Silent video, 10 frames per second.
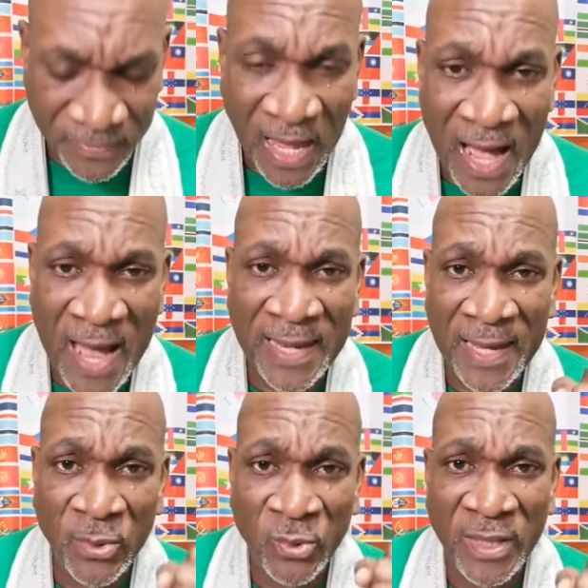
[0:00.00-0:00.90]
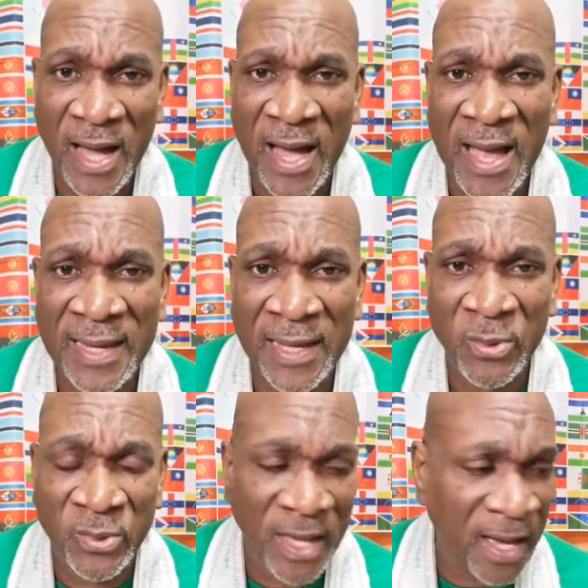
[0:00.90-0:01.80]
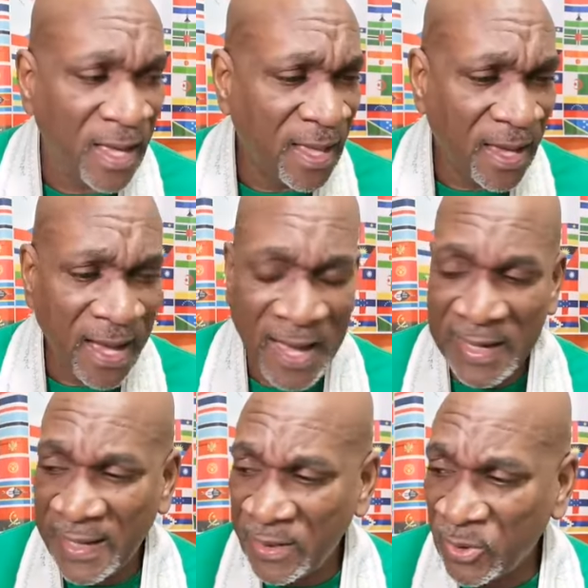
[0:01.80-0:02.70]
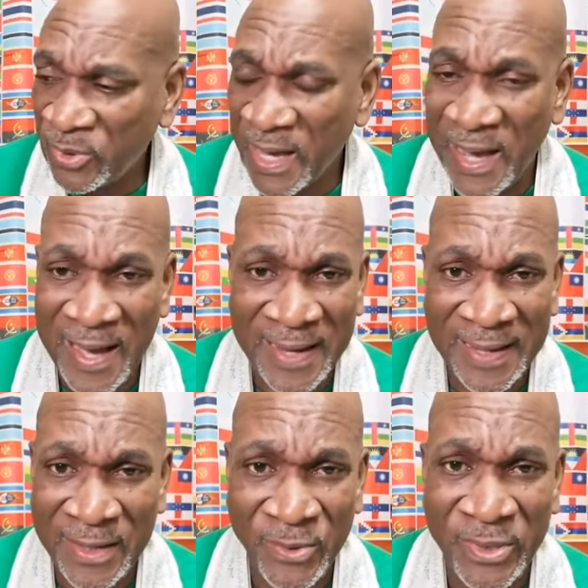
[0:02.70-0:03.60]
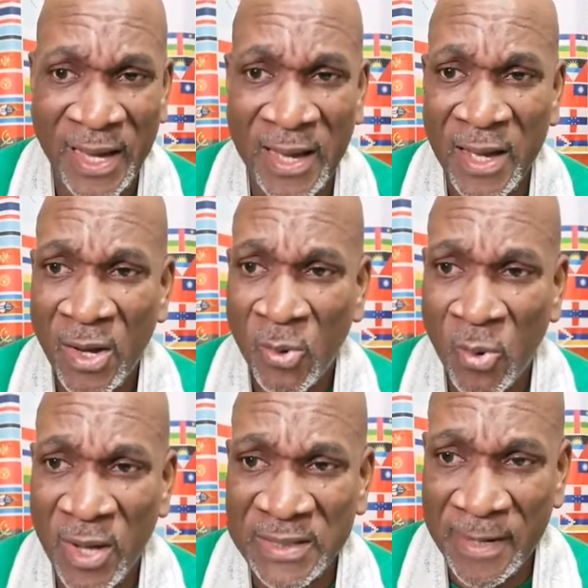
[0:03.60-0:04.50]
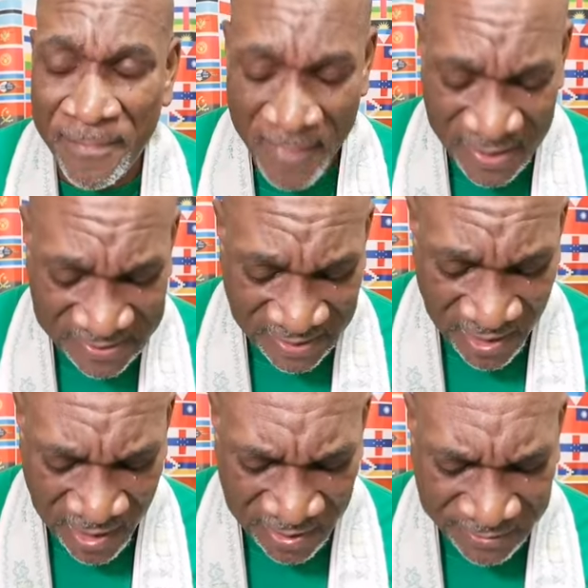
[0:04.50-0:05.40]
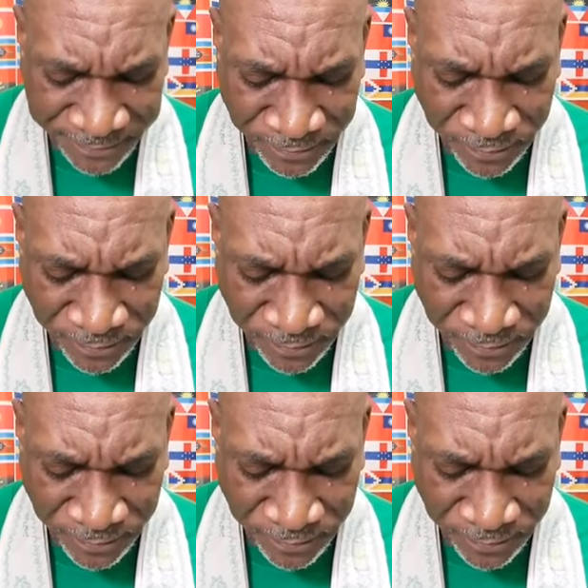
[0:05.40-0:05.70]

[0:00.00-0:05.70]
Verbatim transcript: Hallelujah, hallelujah, hallelujah, hallelujah. What a mighty God.